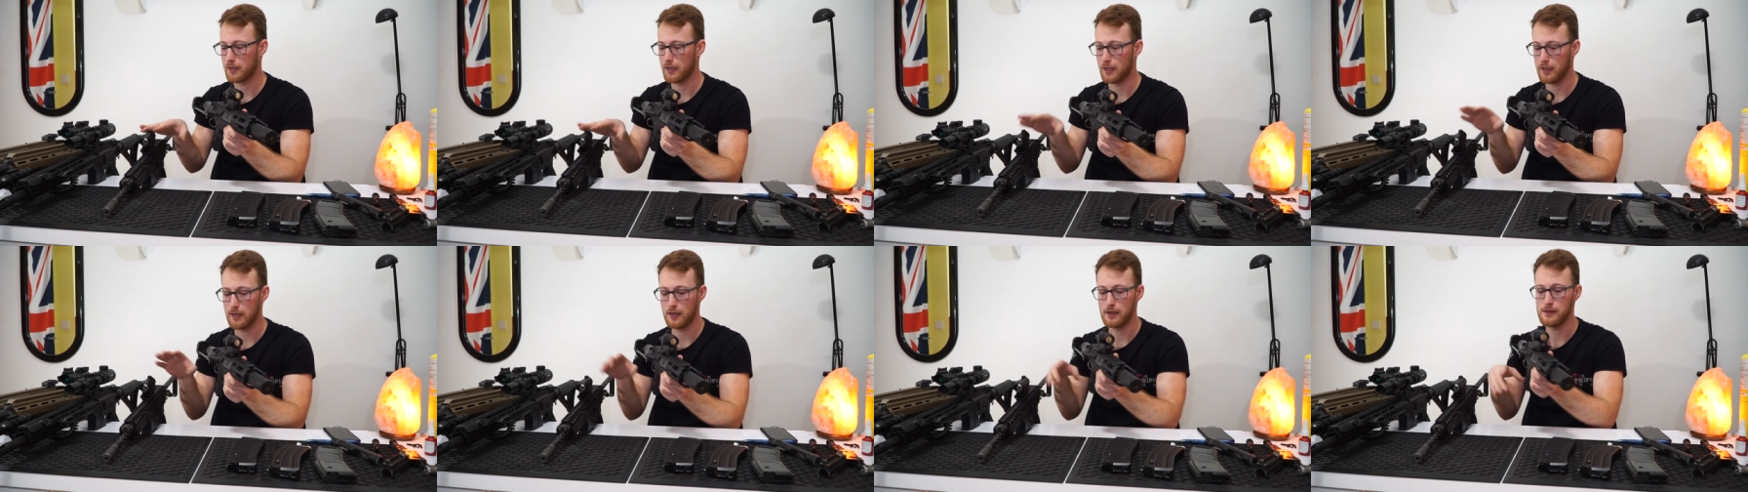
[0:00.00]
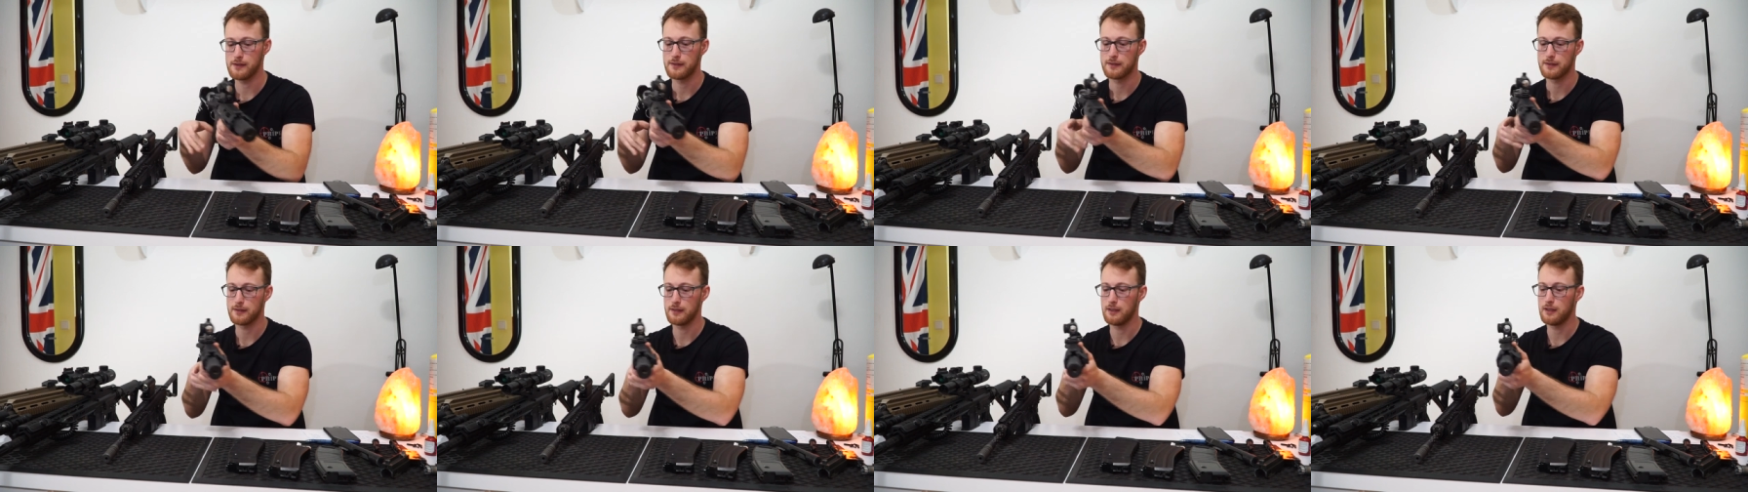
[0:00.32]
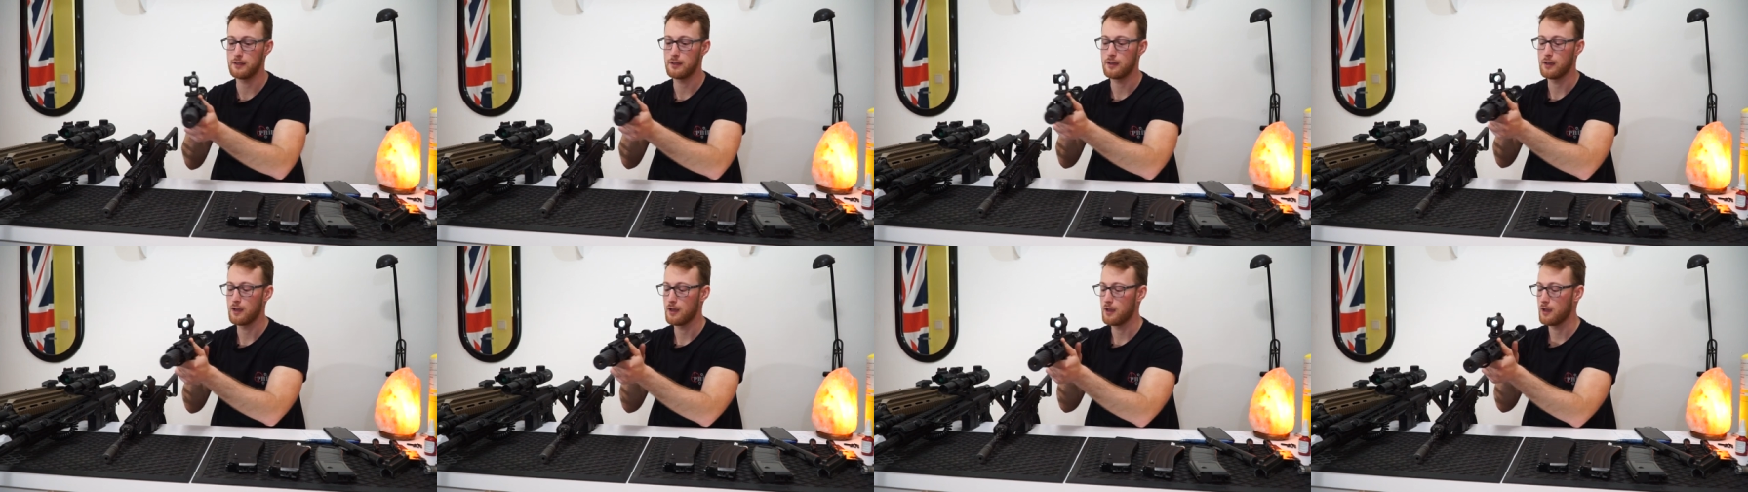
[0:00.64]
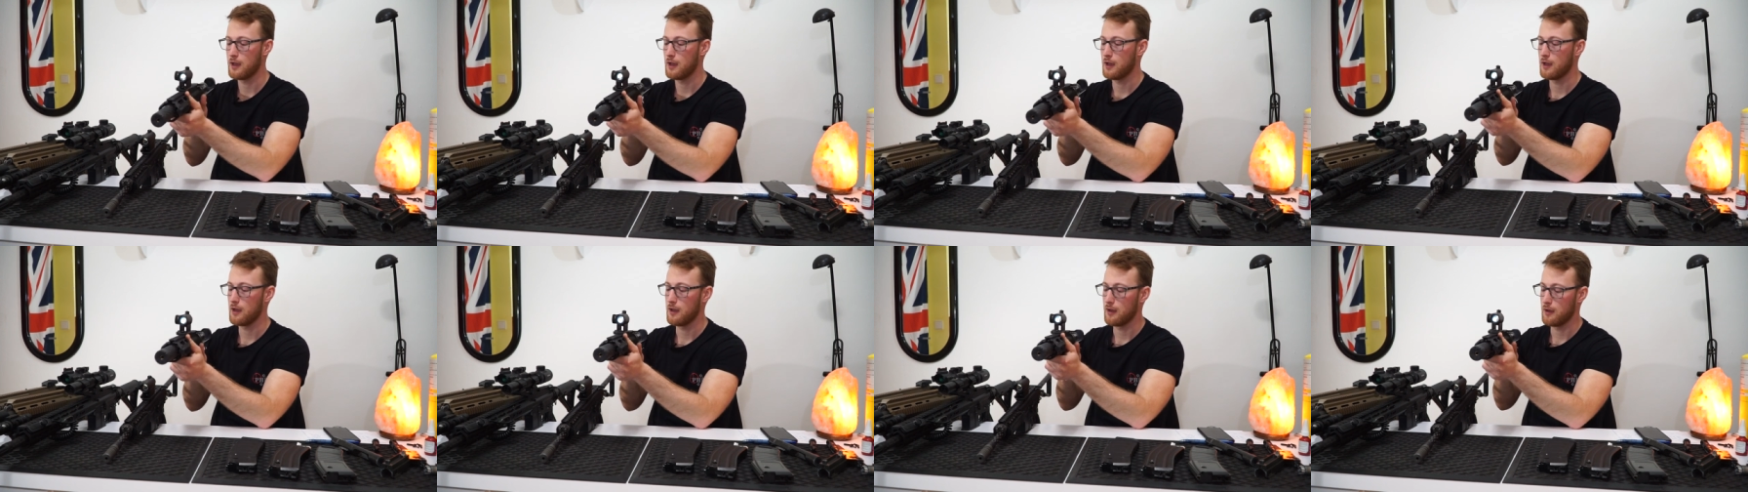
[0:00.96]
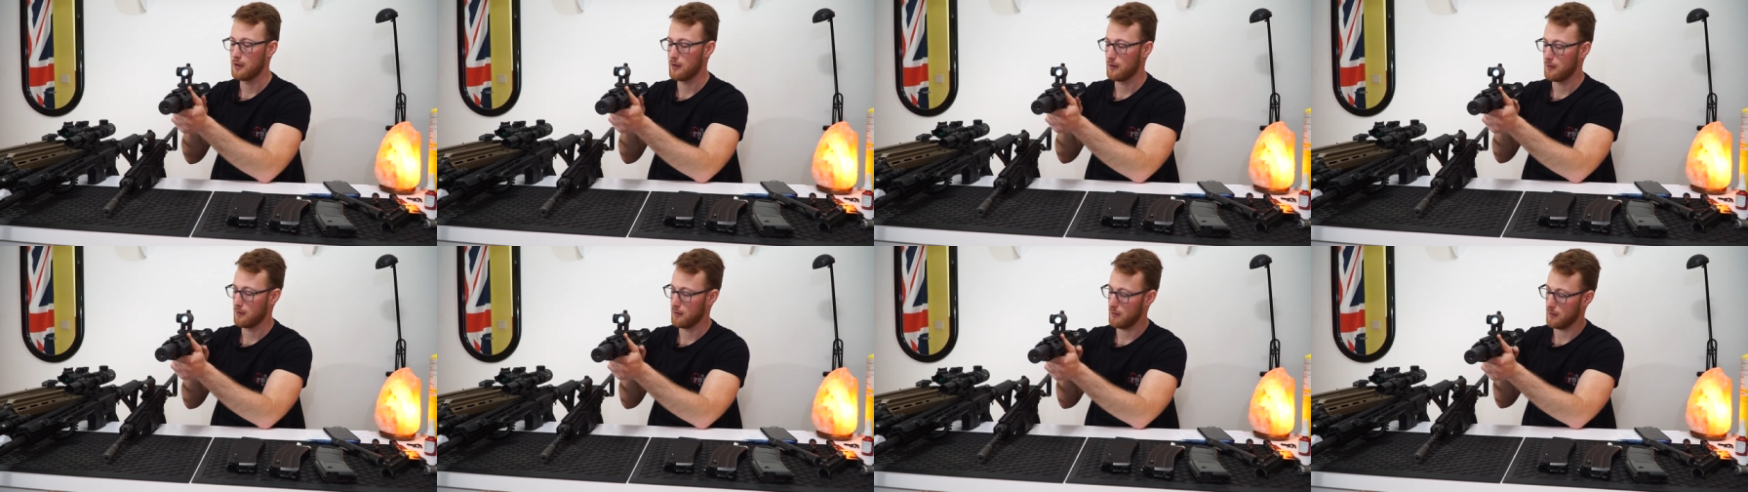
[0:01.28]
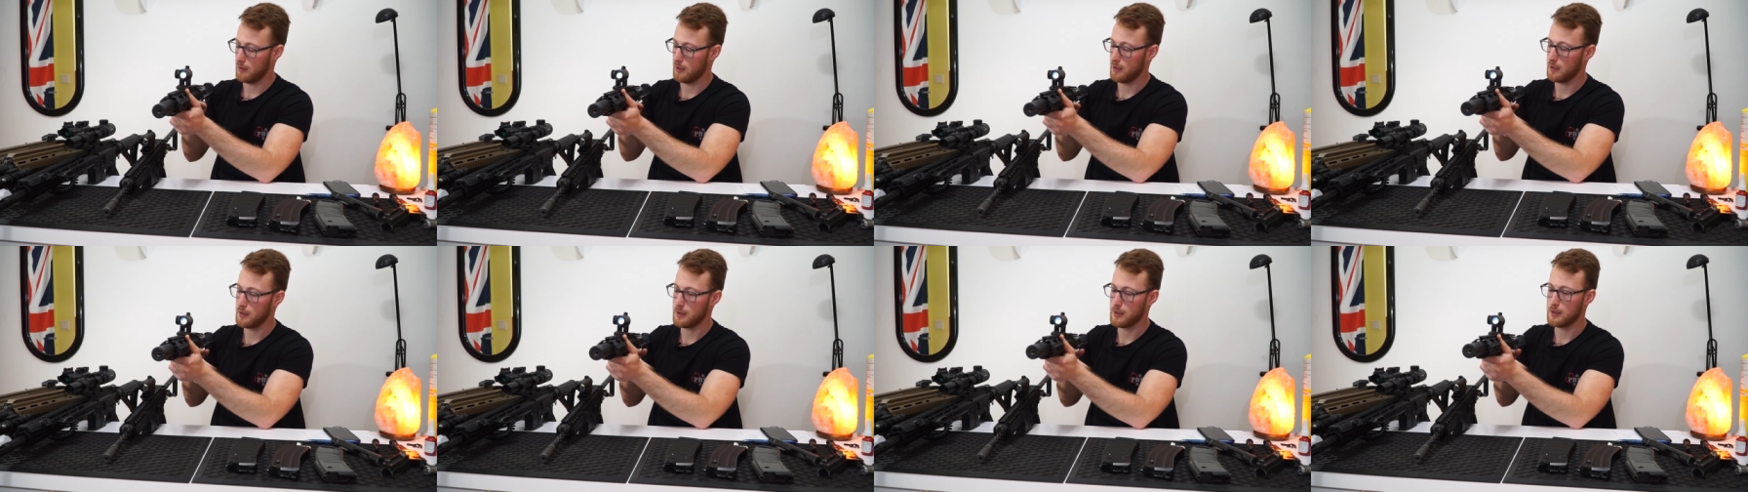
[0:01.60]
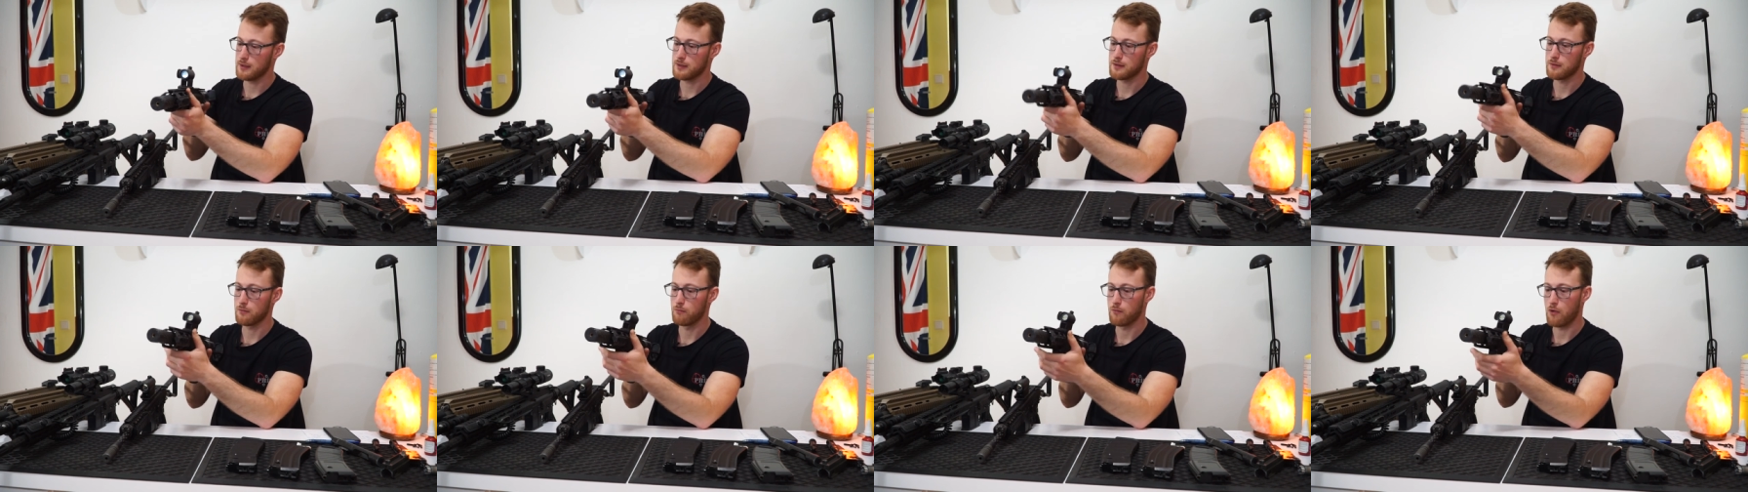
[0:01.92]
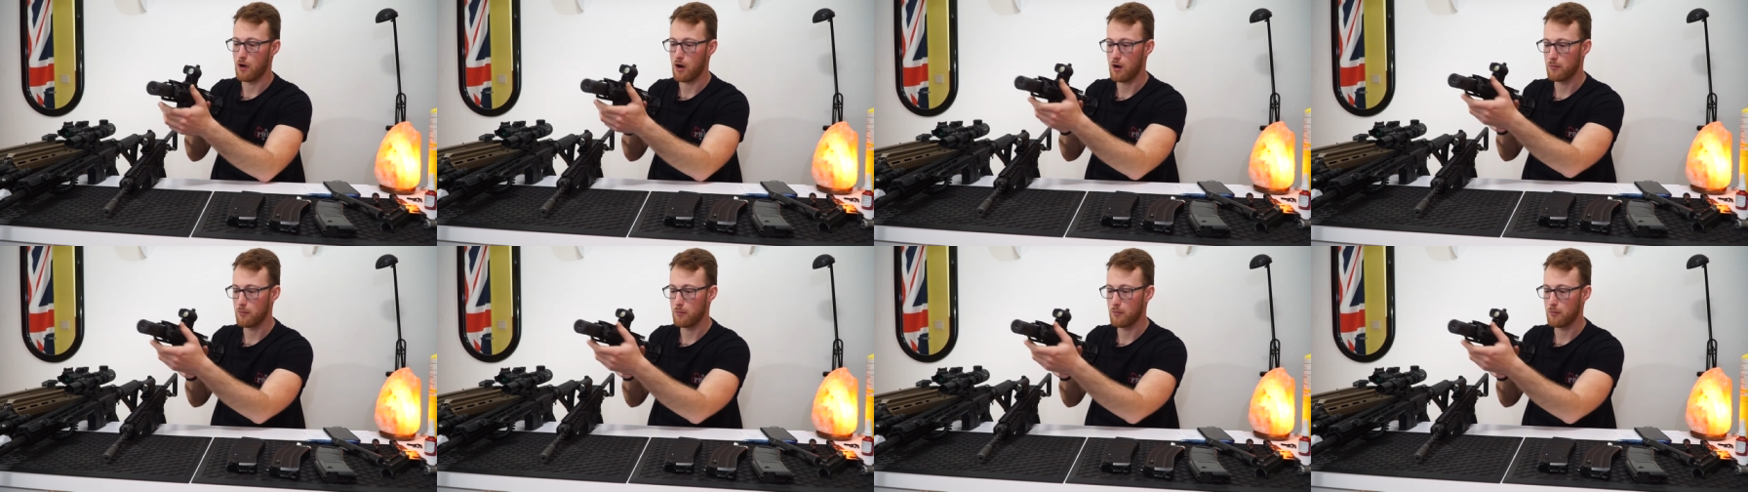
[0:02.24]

the KAC. It is